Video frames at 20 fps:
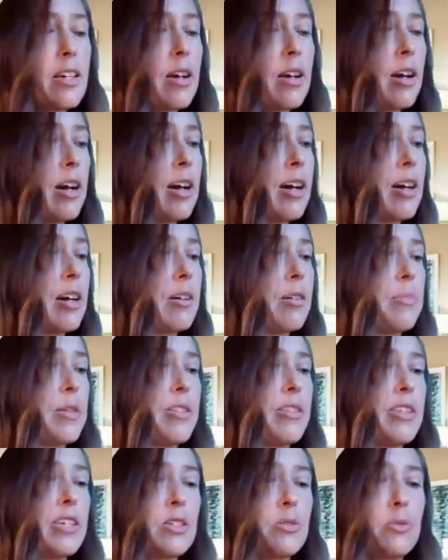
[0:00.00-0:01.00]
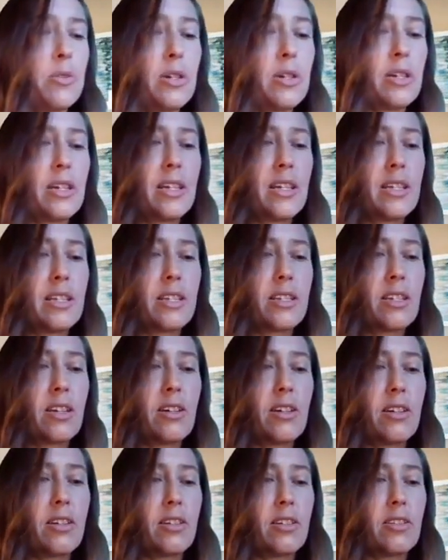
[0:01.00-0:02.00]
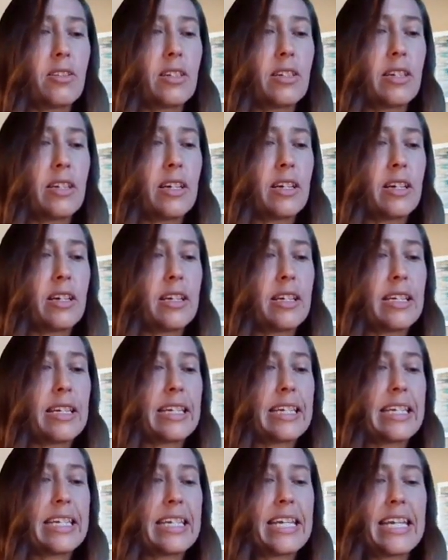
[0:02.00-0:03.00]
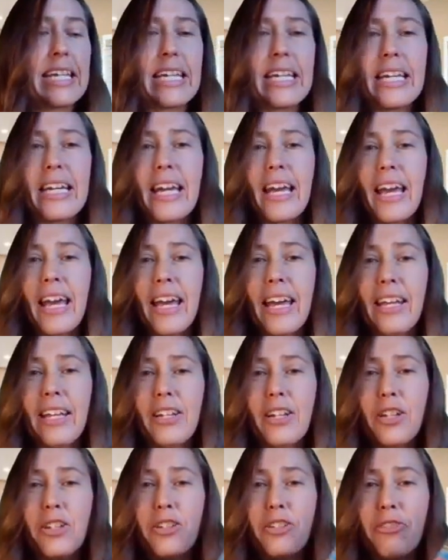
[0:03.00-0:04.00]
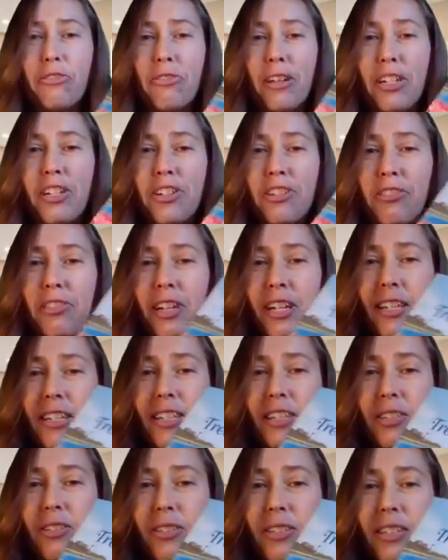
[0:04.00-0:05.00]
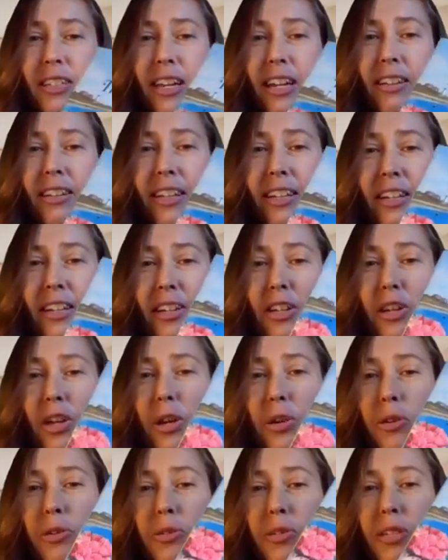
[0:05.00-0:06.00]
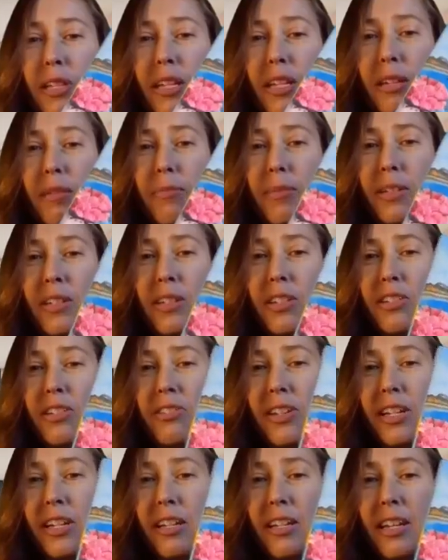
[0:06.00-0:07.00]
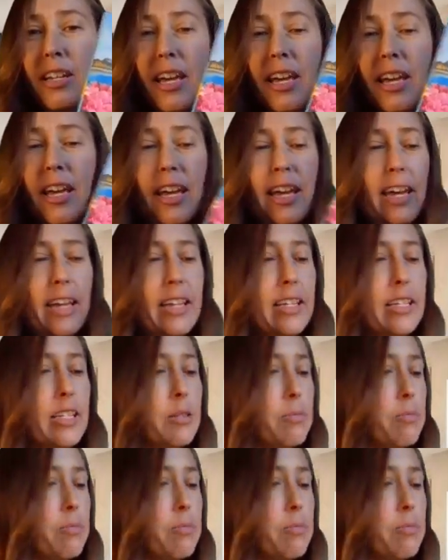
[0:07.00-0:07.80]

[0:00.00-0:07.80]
But this one is called Tea and Treachery. So it's kind of like a cozy mystery, and it's